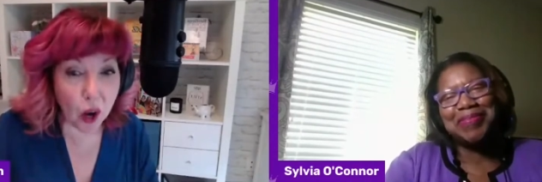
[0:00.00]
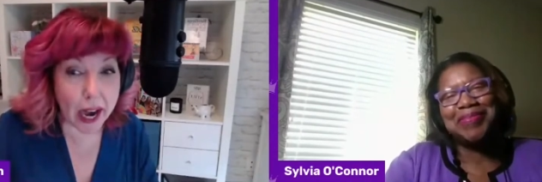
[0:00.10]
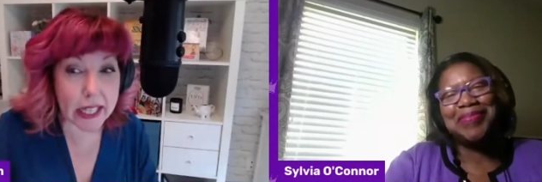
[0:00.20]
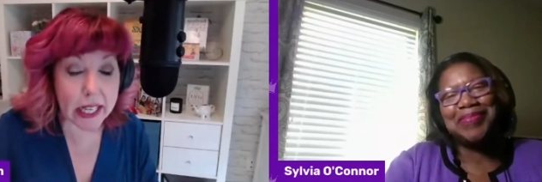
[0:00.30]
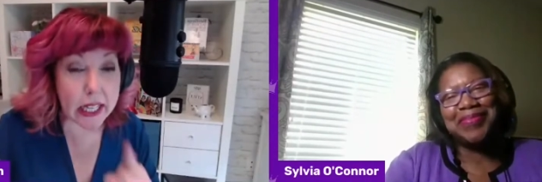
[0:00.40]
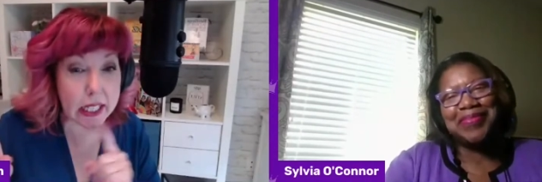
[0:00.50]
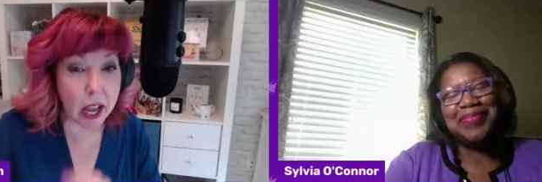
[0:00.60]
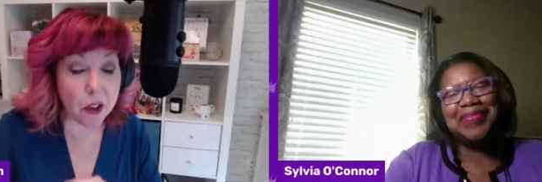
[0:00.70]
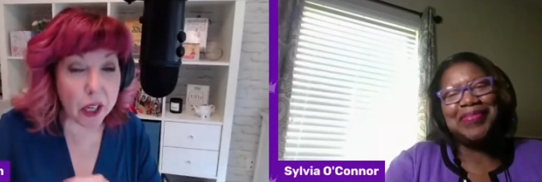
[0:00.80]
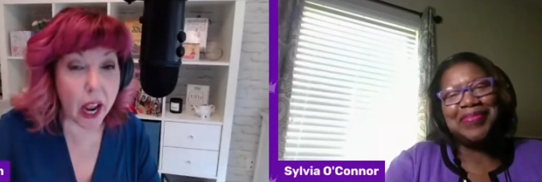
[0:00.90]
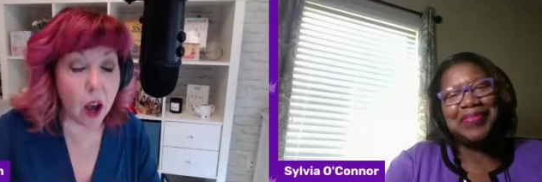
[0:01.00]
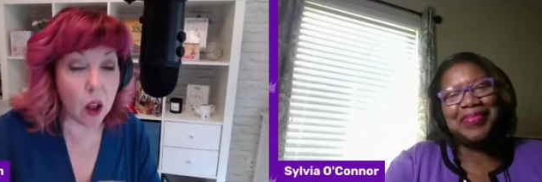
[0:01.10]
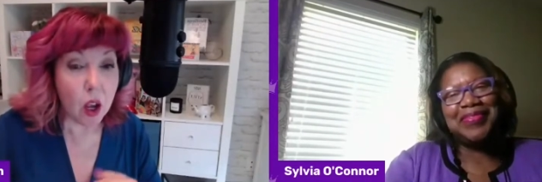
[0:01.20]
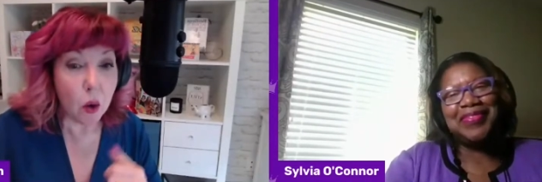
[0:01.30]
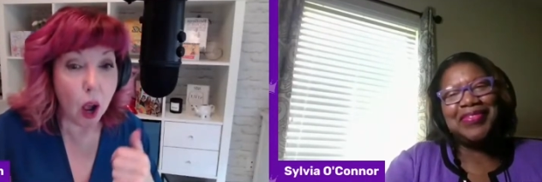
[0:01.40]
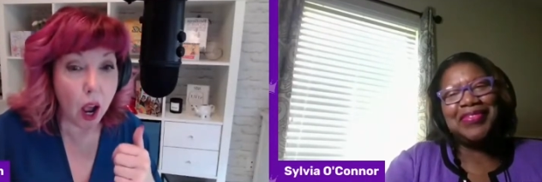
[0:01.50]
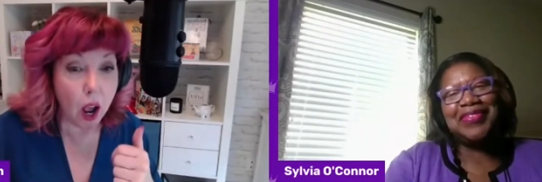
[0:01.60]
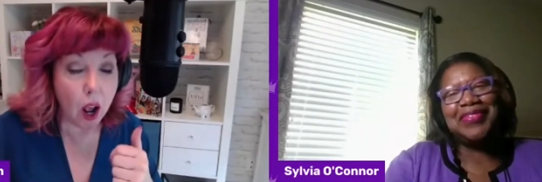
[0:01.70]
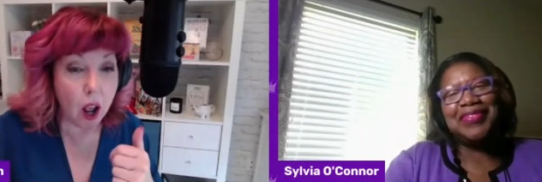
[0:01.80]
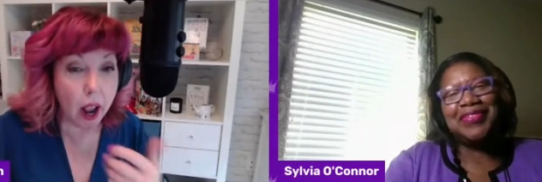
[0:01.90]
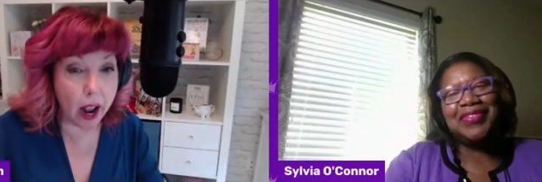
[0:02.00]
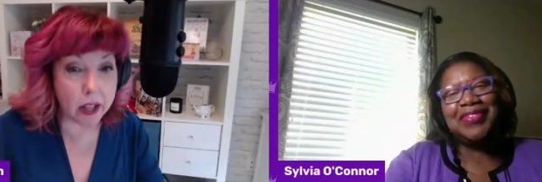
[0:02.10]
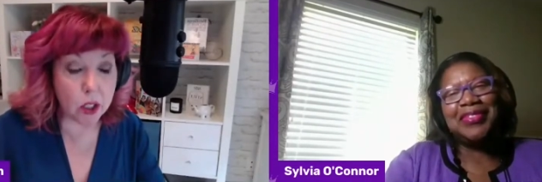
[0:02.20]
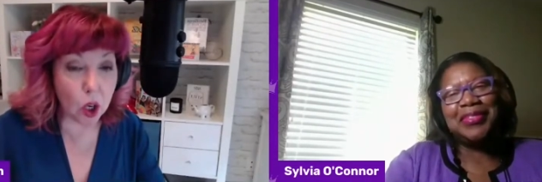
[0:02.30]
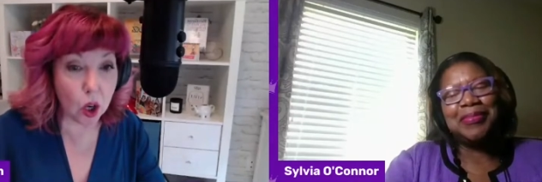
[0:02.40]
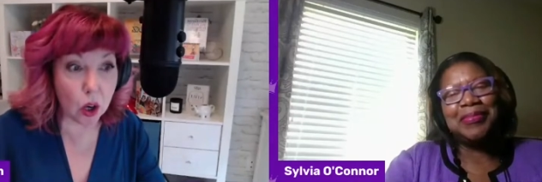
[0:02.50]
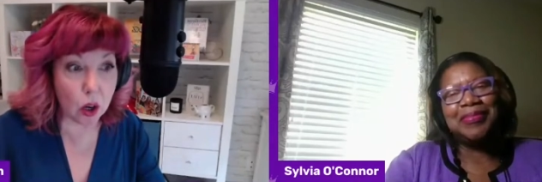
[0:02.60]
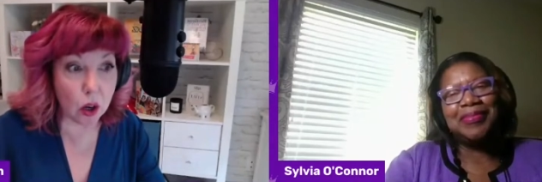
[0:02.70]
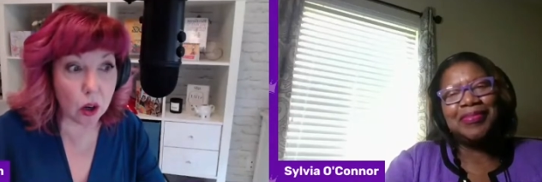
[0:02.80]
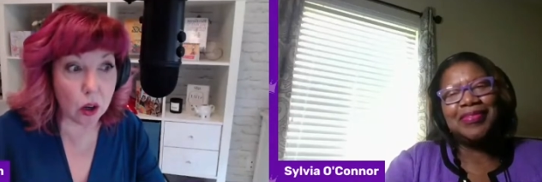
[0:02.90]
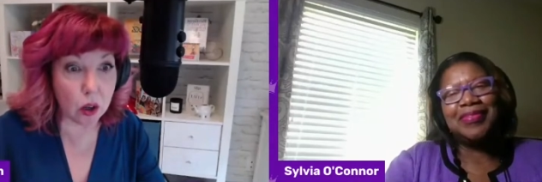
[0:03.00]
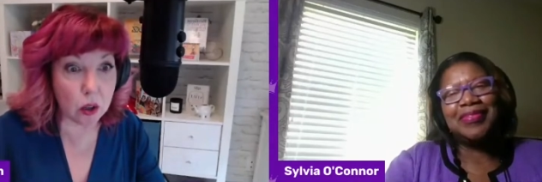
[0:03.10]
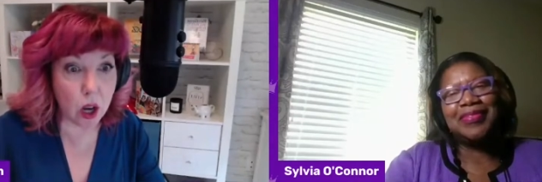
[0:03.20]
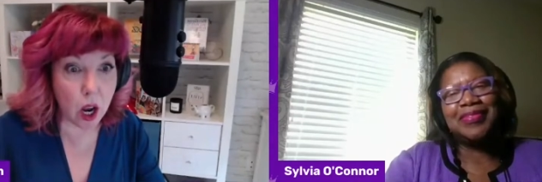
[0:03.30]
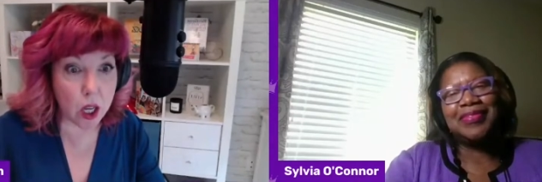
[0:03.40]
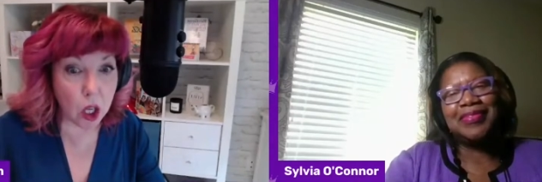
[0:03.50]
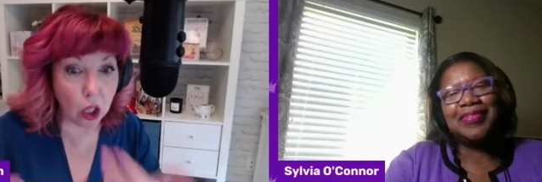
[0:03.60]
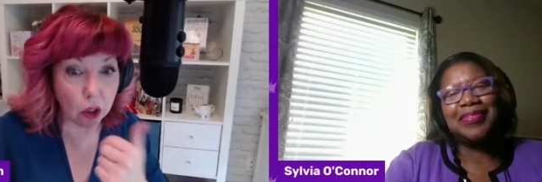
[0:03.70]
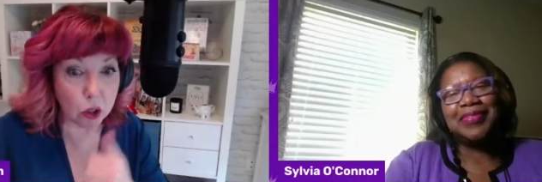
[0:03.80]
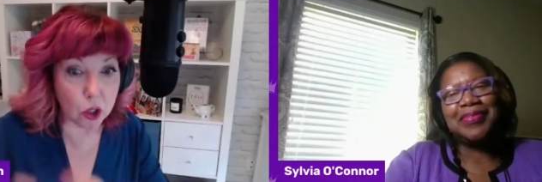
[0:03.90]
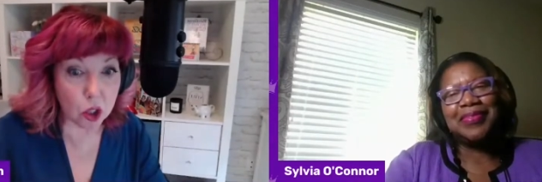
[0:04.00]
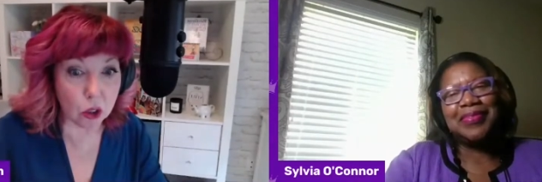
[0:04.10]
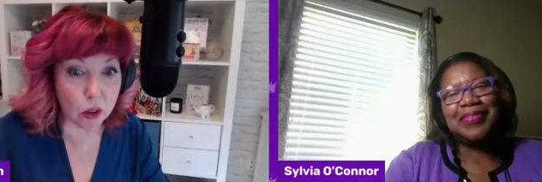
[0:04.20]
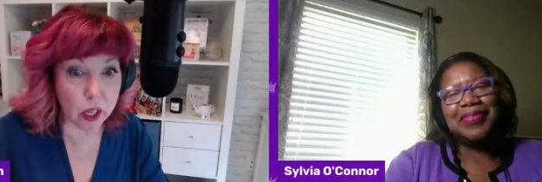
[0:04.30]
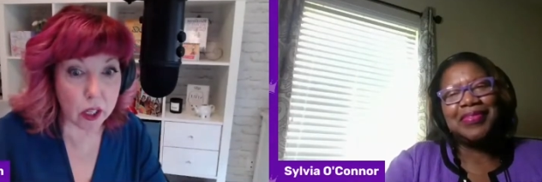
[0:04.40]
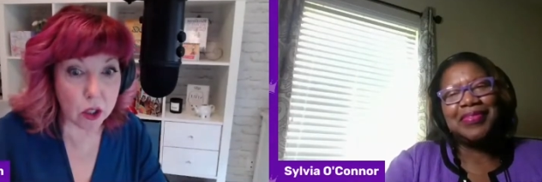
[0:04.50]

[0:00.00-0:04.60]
Speaker 1: crazy is the other gal uh, has her uh, doctorate's degree.